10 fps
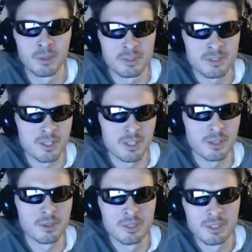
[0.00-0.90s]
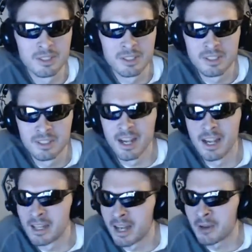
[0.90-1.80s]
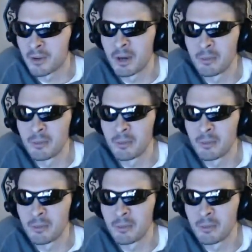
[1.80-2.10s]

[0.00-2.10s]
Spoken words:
so I don't know.